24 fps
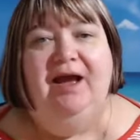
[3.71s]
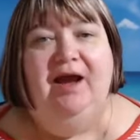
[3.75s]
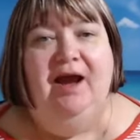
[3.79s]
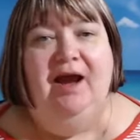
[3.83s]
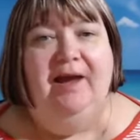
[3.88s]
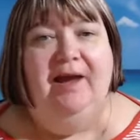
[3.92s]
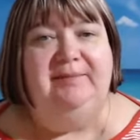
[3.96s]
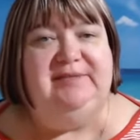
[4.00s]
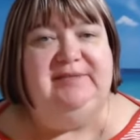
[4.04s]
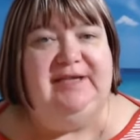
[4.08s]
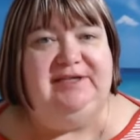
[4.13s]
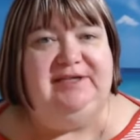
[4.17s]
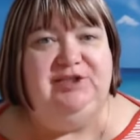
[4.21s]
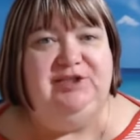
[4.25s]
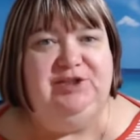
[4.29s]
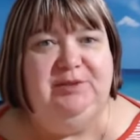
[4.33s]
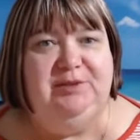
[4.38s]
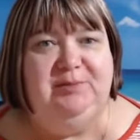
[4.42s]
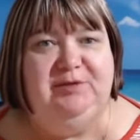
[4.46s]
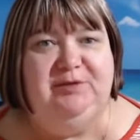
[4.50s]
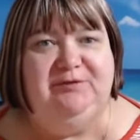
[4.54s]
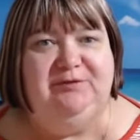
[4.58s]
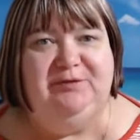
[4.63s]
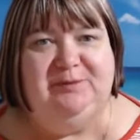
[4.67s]
I'm Tania
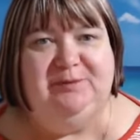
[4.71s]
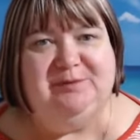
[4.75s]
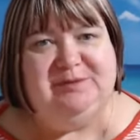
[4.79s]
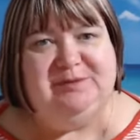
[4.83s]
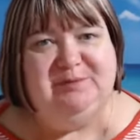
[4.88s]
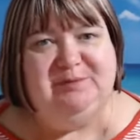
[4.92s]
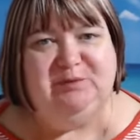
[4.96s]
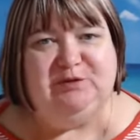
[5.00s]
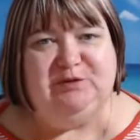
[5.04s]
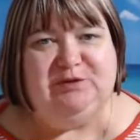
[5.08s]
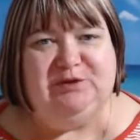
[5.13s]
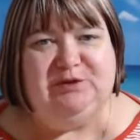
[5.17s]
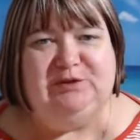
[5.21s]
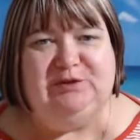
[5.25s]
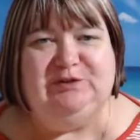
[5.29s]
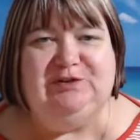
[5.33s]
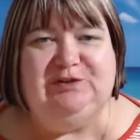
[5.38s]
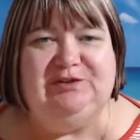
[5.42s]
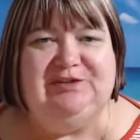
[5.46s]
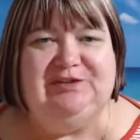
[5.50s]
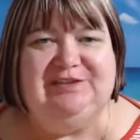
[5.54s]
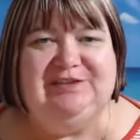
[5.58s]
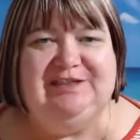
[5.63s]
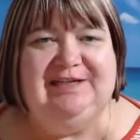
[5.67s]
Shipman from Simple
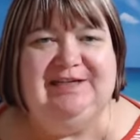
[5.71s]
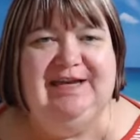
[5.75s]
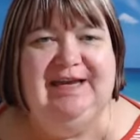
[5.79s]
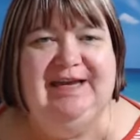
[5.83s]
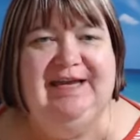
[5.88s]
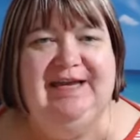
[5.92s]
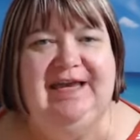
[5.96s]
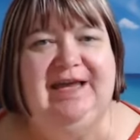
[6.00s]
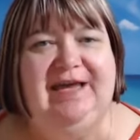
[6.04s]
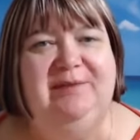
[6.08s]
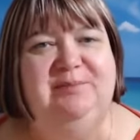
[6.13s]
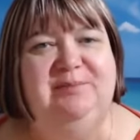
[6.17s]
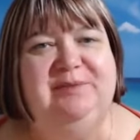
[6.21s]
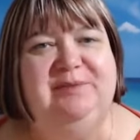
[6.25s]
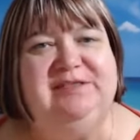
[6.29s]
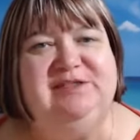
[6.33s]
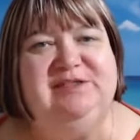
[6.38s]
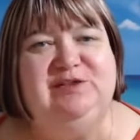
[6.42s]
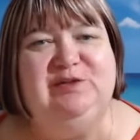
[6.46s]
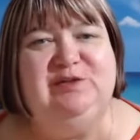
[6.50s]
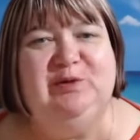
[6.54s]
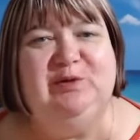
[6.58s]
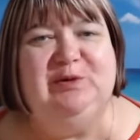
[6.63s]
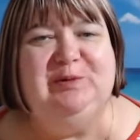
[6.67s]
Solutions Today and
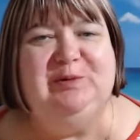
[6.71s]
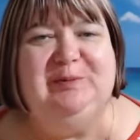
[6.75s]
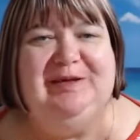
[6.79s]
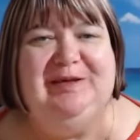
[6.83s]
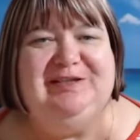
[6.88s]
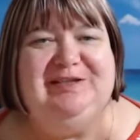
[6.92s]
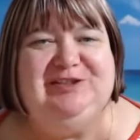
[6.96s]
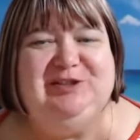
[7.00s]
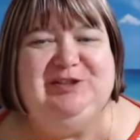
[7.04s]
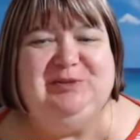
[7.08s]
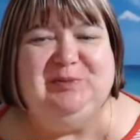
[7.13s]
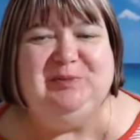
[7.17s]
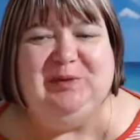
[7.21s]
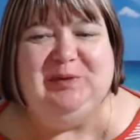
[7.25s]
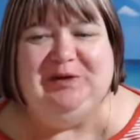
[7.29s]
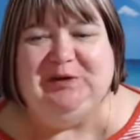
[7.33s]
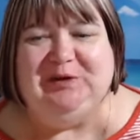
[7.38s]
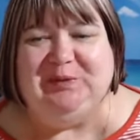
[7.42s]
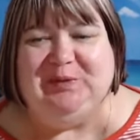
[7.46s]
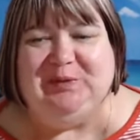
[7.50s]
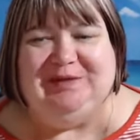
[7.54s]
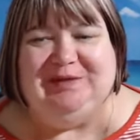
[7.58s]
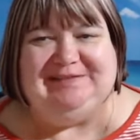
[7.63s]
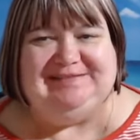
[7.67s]
Business Automation
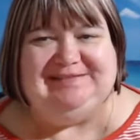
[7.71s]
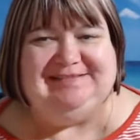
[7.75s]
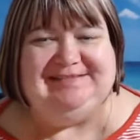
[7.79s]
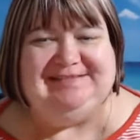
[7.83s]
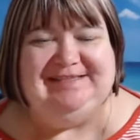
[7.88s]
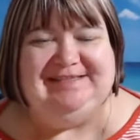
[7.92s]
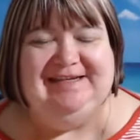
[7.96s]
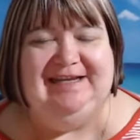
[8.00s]
101.